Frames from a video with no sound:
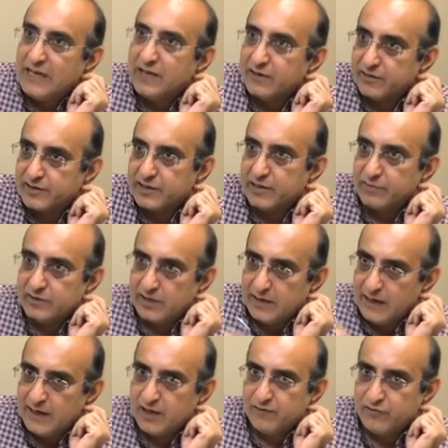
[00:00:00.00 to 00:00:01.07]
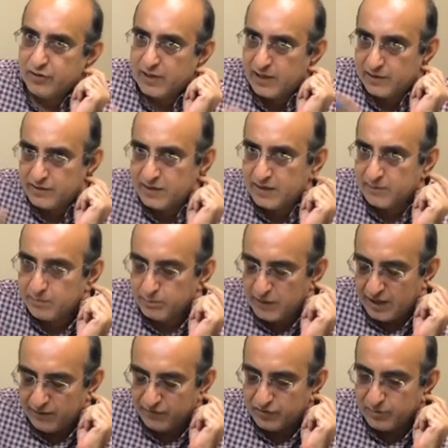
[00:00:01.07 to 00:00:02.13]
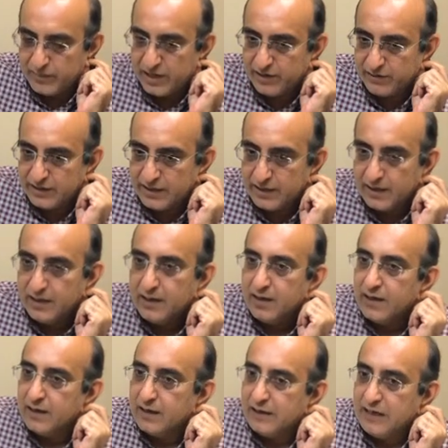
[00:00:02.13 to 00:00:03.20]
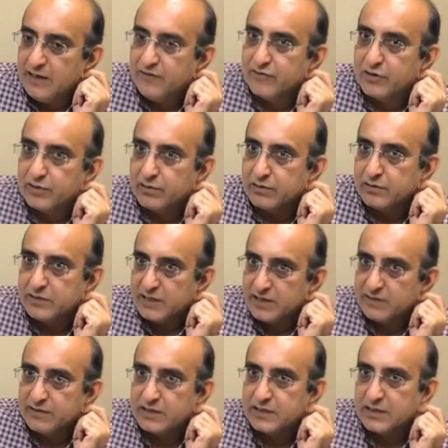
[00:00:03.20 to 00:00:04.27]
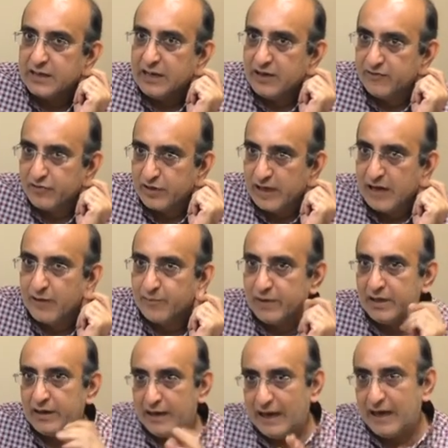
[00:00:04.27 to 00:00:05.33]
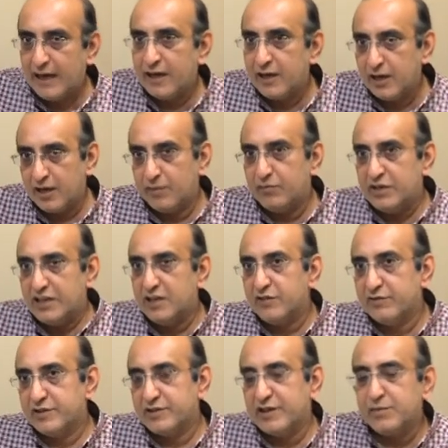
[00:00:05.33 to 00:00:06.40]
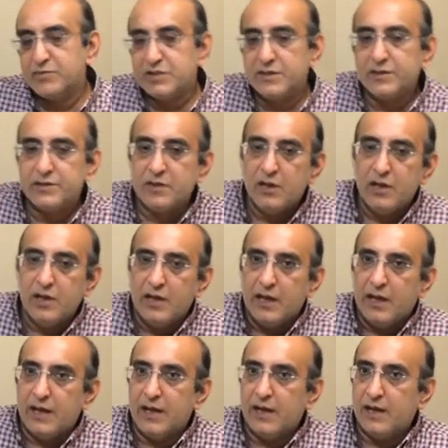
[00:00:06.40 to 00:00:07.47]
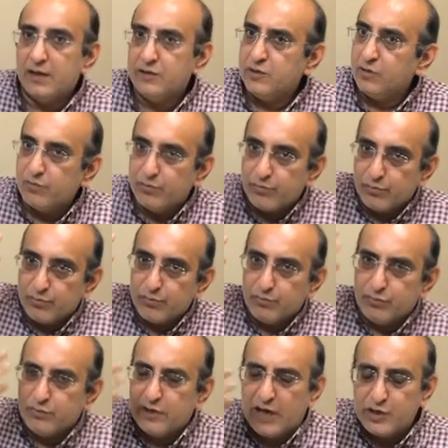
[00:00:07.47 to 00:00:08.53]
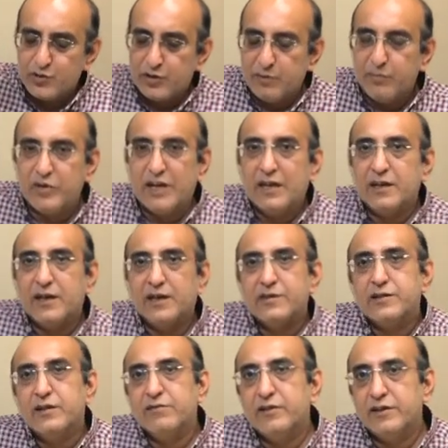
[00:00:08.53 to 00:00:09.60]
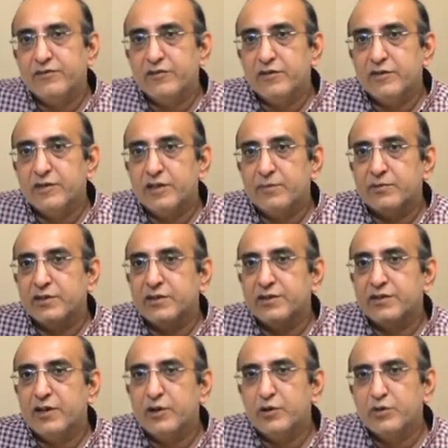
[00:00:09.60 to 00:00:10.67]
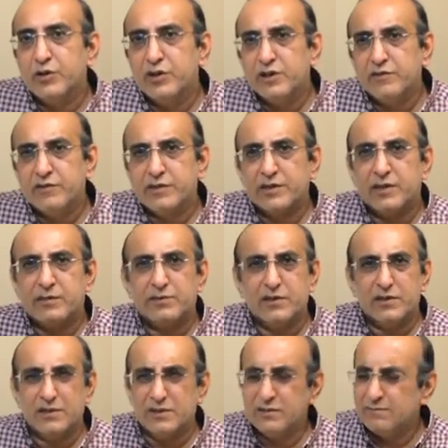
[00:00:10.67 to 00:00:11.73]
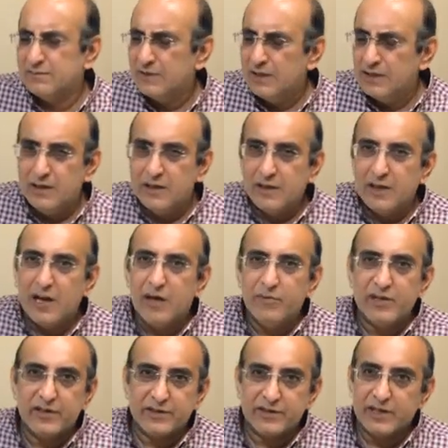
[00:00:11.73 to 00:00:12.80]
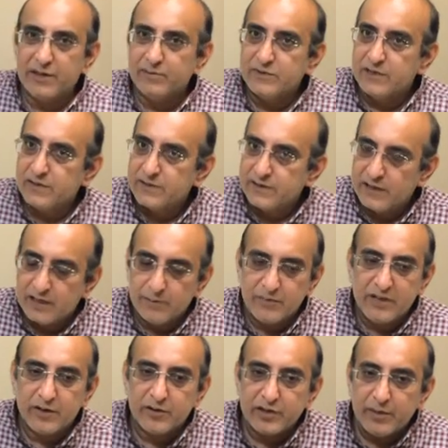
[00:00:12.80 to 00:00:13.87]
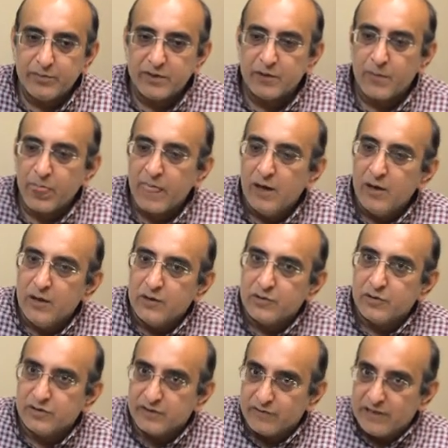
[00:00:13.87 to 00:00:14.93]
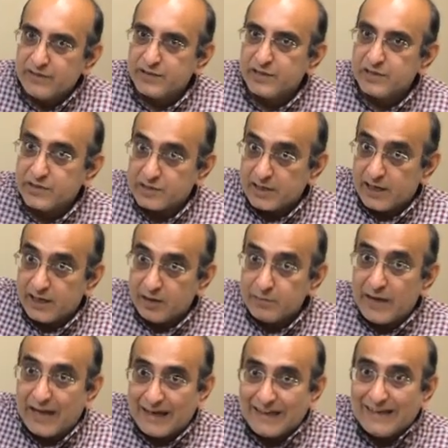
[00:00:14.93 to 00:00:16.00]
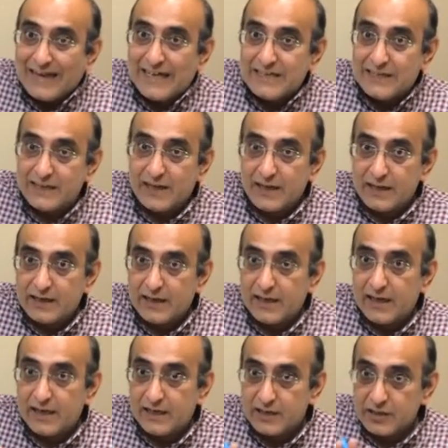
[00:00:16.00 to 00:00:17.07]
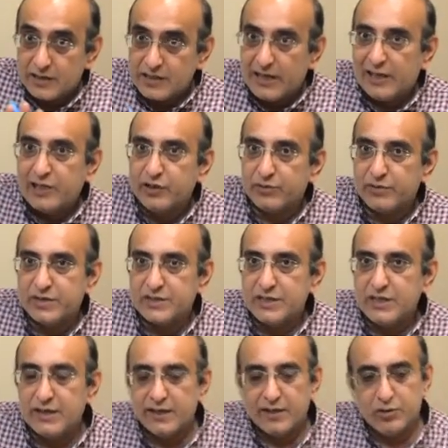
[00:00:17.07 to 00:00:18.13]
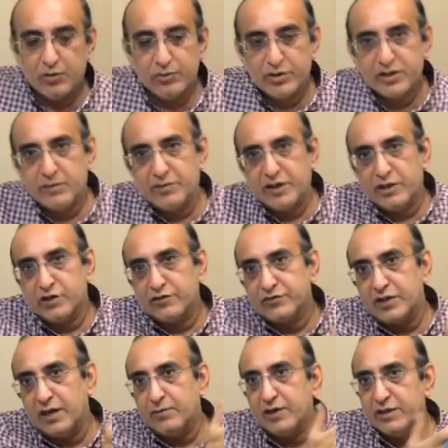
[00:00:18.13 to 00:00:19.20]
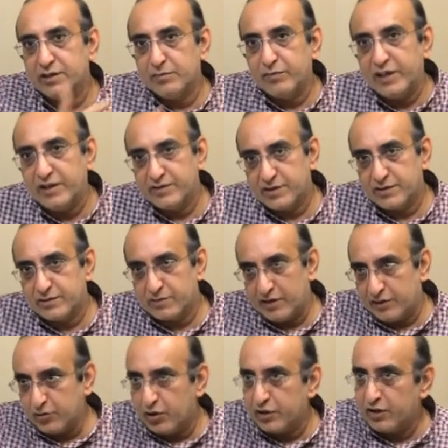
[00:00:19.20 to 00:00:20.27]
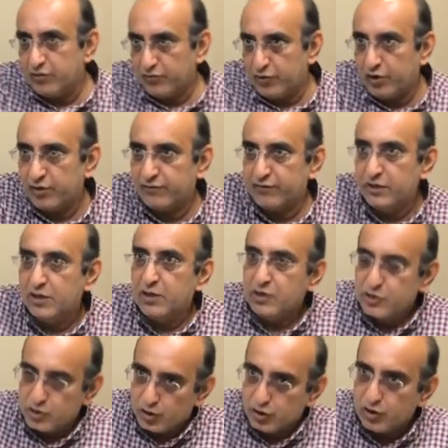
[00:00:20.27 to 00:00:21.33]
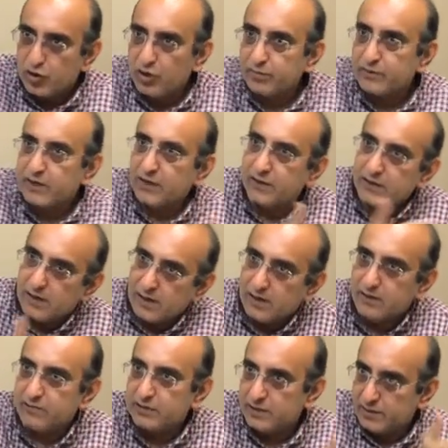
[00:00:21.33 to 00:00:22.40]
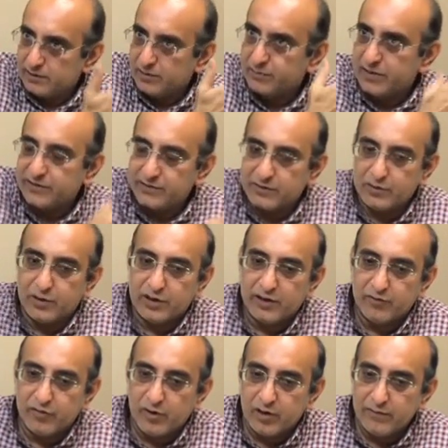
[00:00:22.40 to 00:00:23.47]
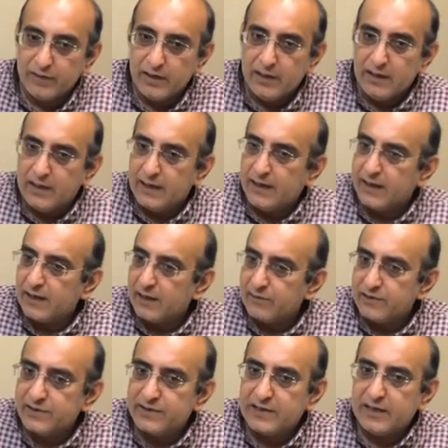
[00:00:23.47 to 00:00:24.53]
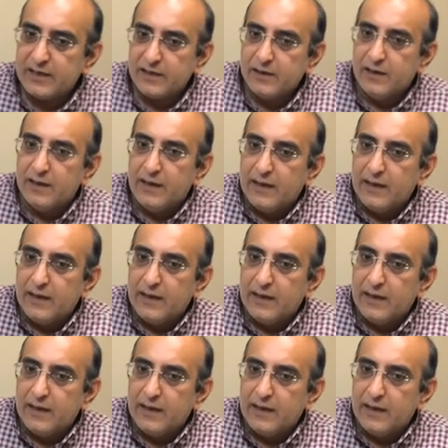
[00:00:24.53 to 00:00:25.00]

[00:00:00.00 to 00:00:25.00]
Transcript: receptor, N for Nancy, M for Mary, D for David, A for Apple, NMDA receptors. And naturally brain has several different receptors, serotonin receptor, GABA receptors, NMDA receptor. So the research started back in 1999 at Yale University, and over the period of time other places got involved. John Hopkins, Harvard, other places got involved, and I would say